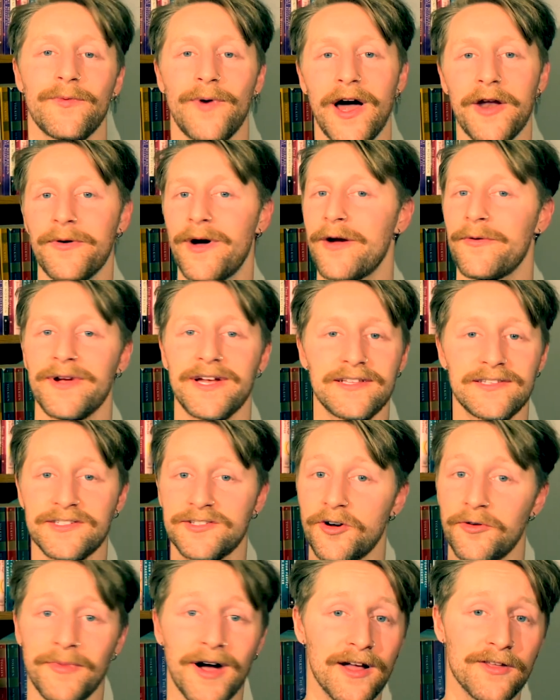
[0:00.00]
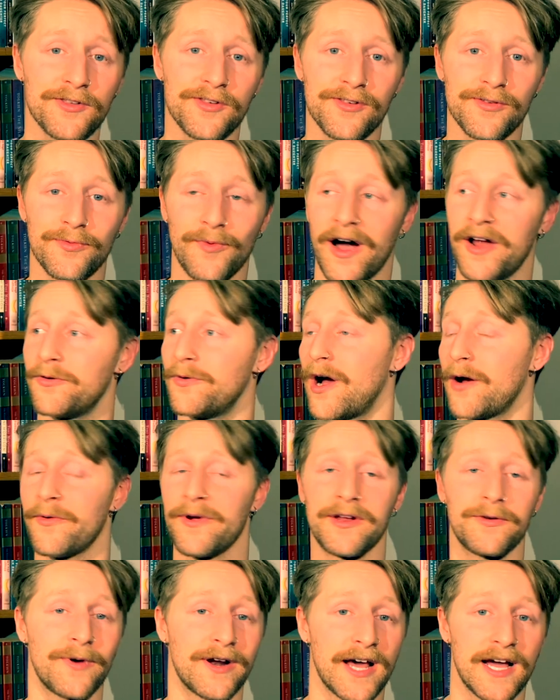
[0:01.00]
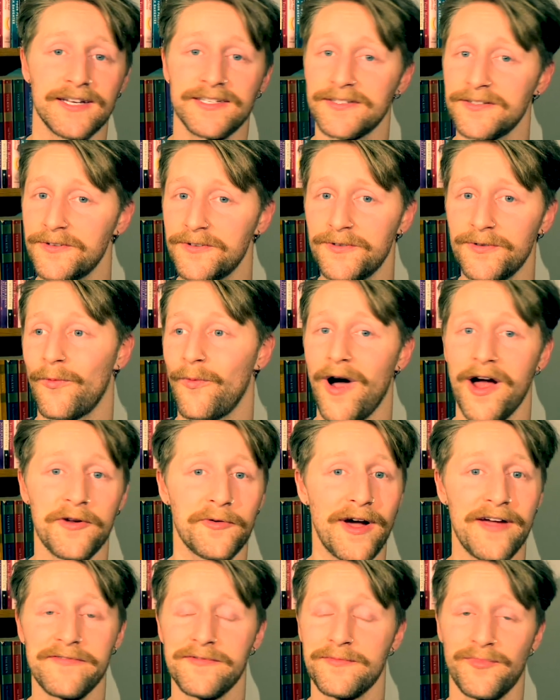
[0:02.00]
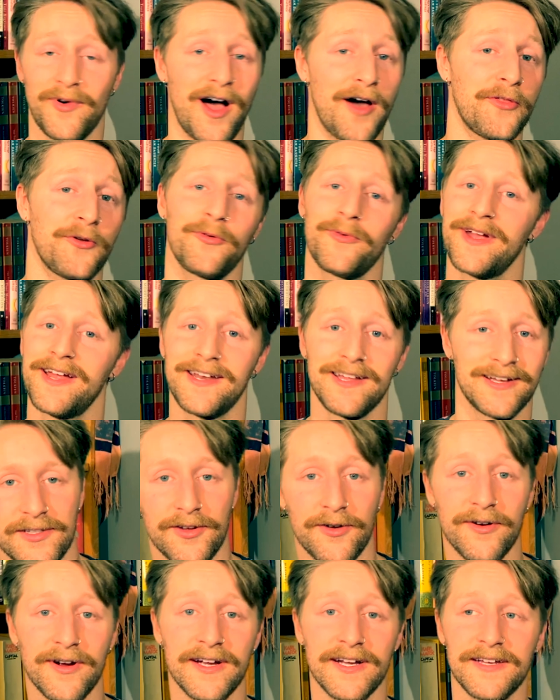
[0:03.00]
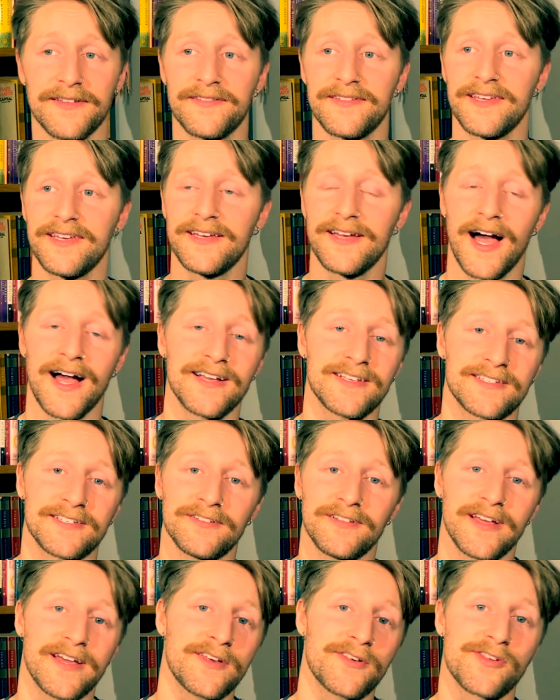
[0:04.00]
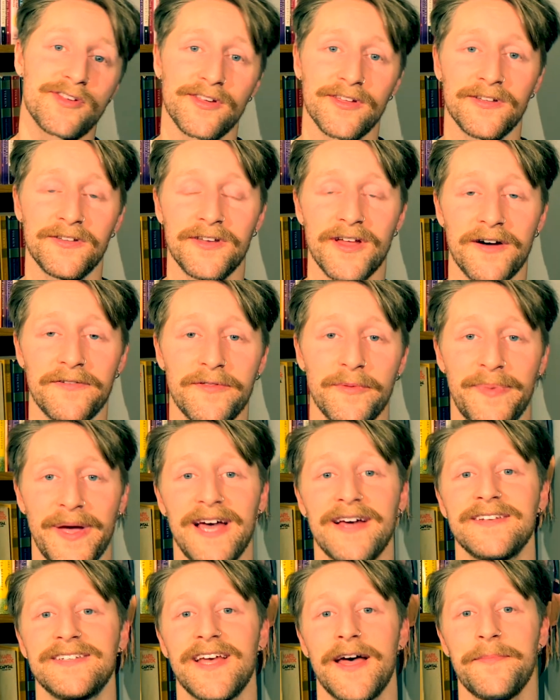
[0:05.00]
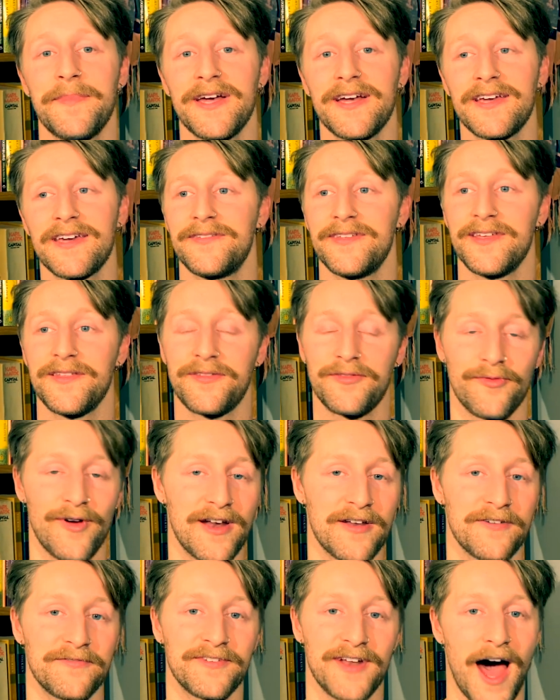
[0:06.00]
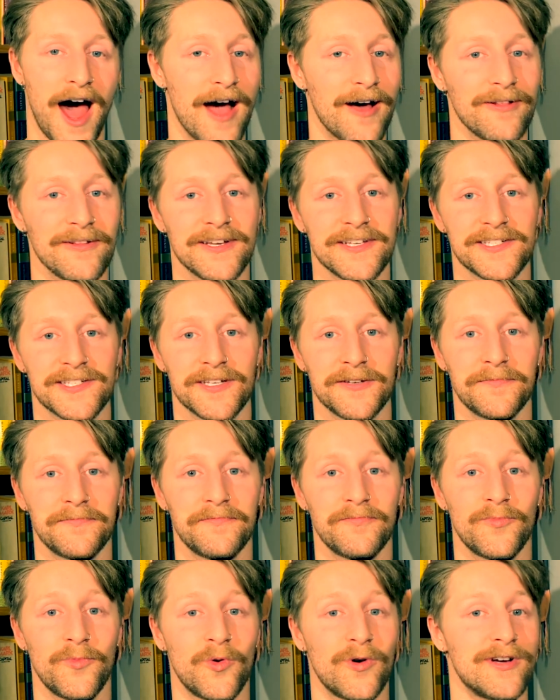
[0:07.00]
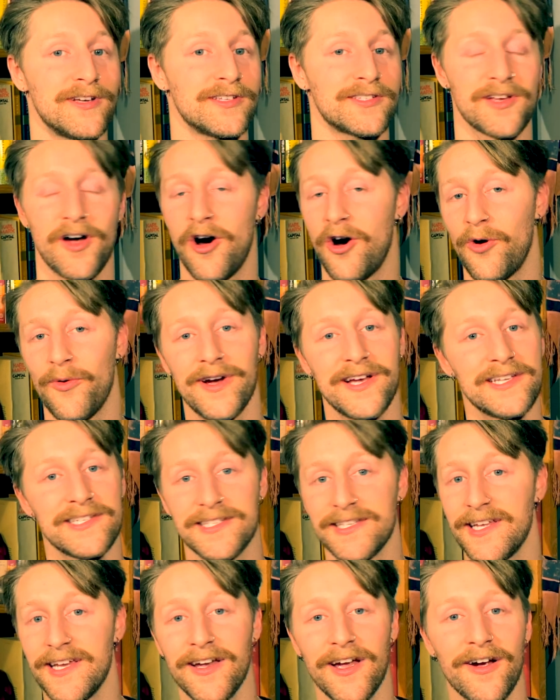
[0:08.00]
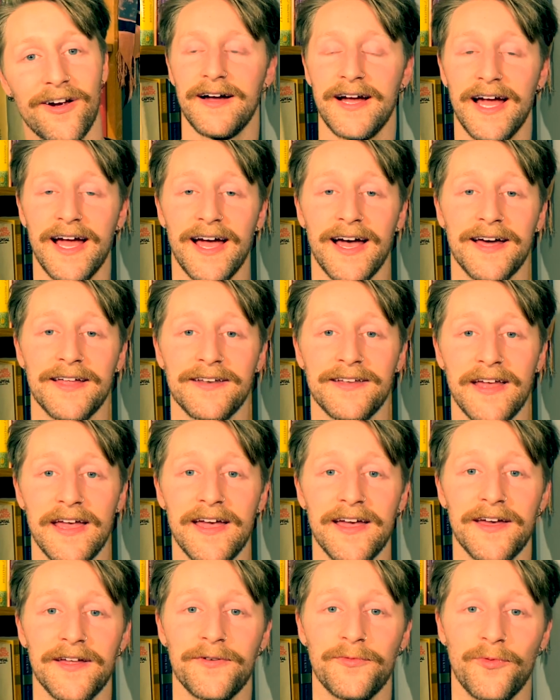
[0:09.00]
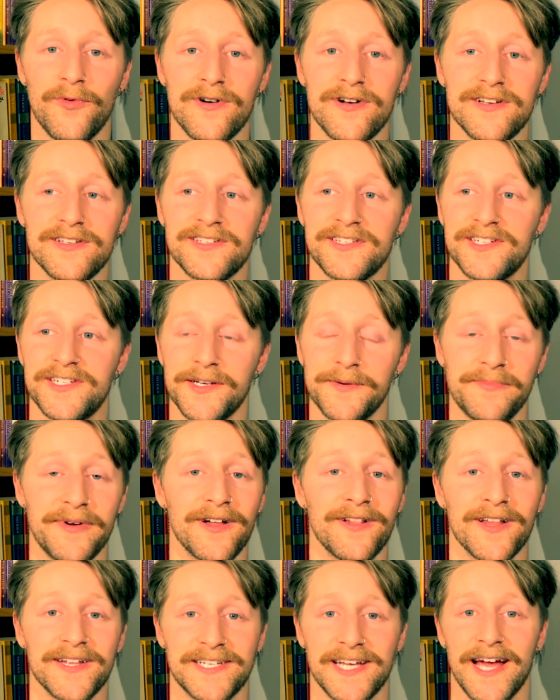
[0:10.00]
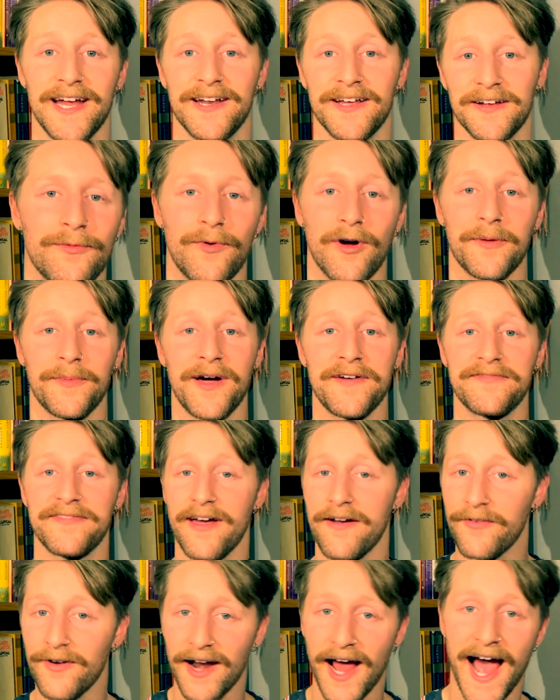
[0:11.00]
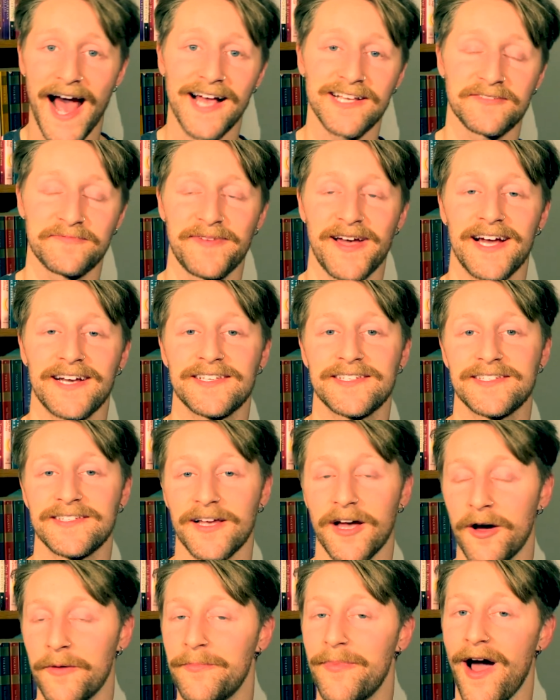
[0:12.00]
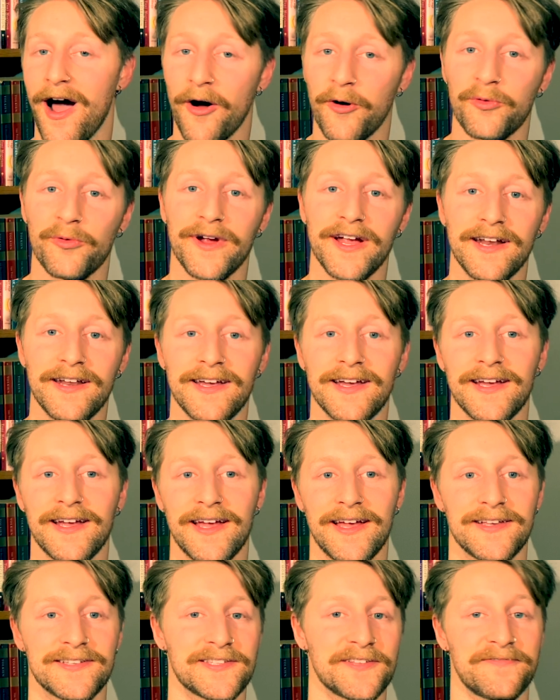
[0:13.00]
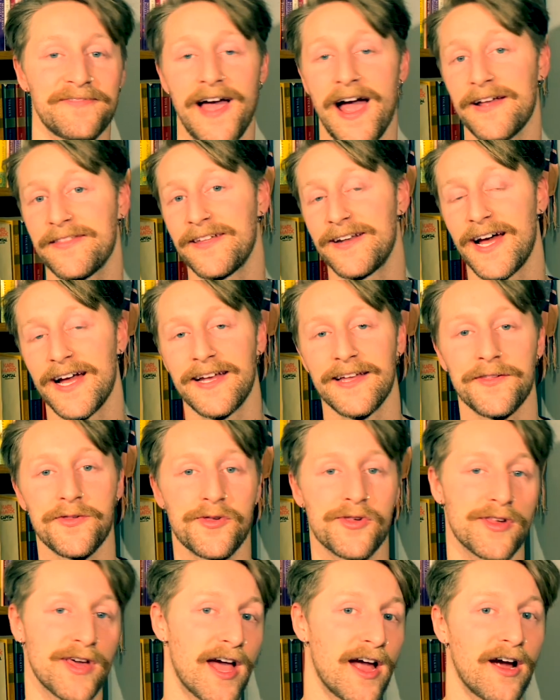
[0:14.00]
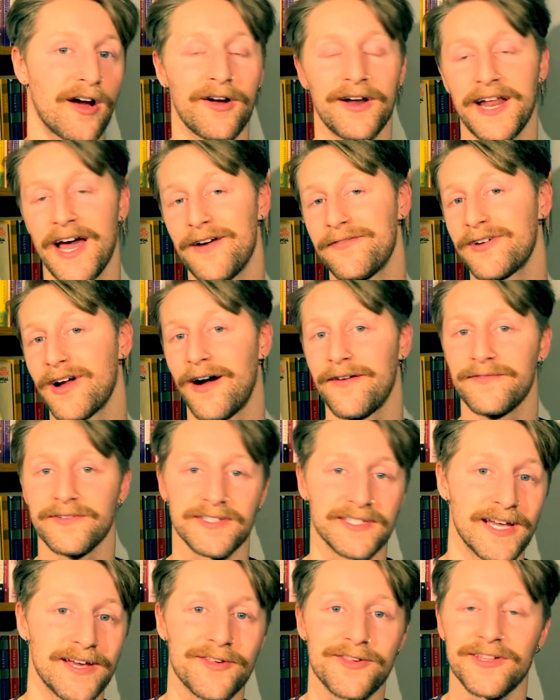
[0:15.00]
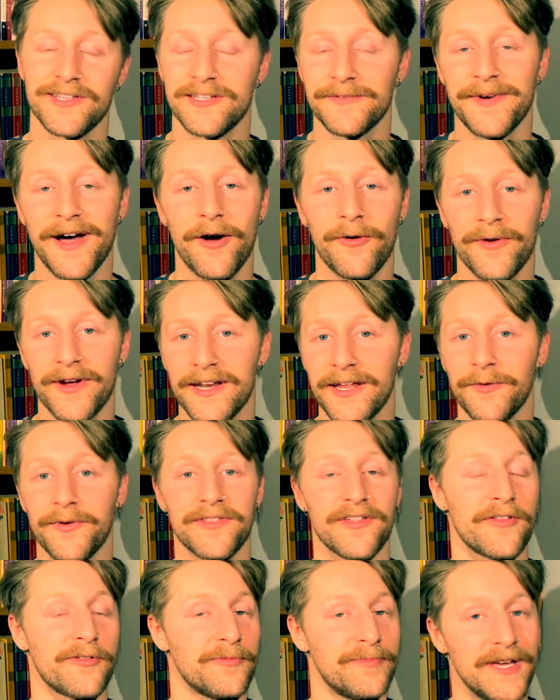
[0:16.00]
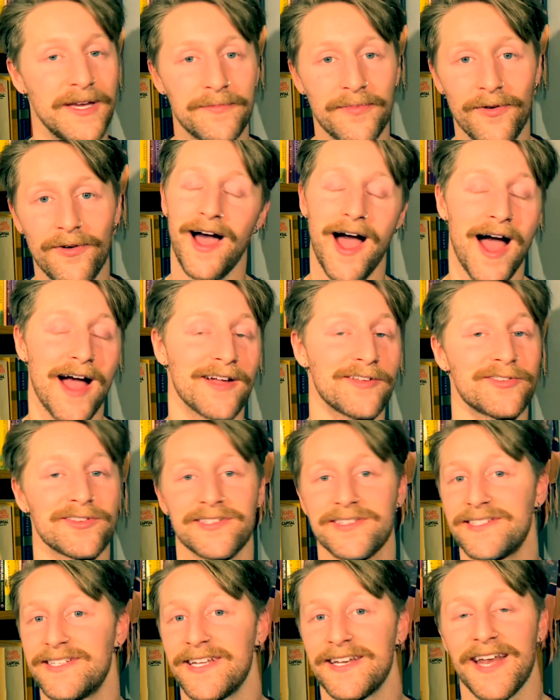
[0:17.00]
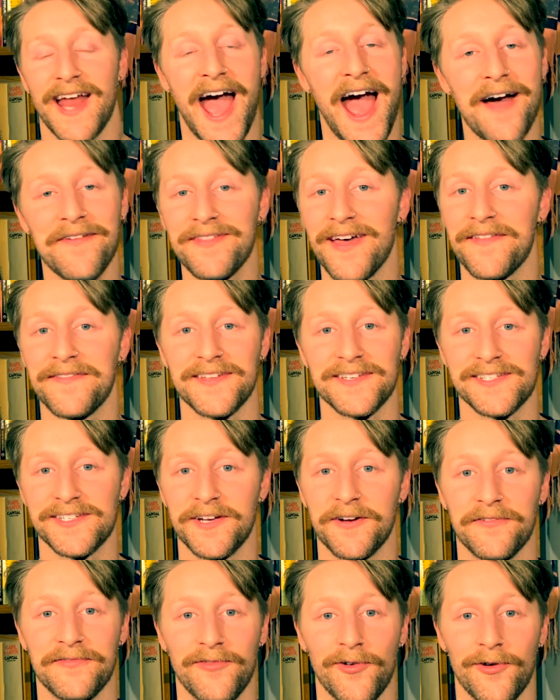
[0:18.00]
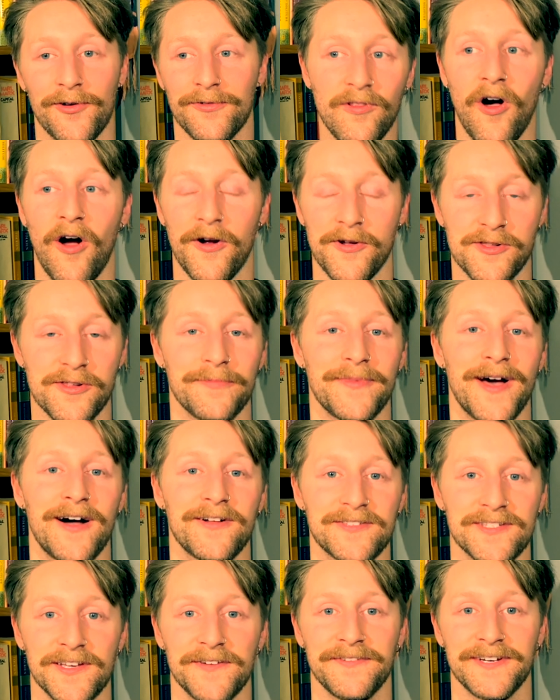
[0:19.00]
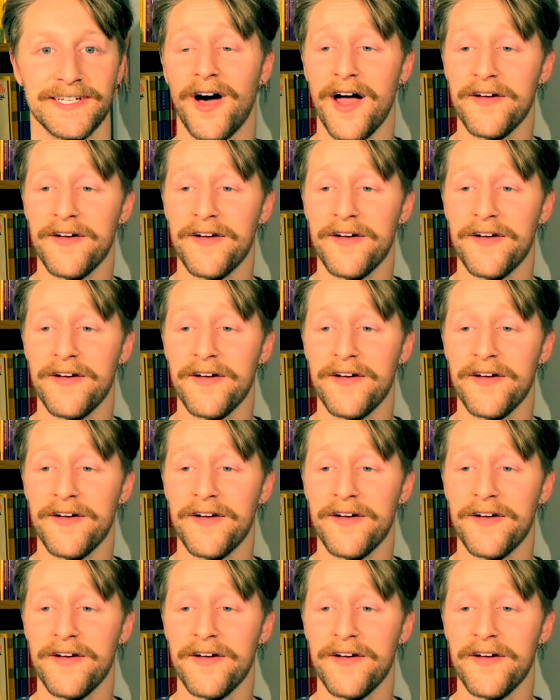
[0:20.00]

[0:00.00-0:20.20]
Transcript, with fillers: Why do I read so much? Why do I read what I do? Why do I even bother reading? During the isolation of the pandemic, the threat of nihilism was always near and it was debilitating. One of my favorite aspects about reading is the fact that I can share and have conversations about reading with other people. I just didn't have that this year for large large amounts of it.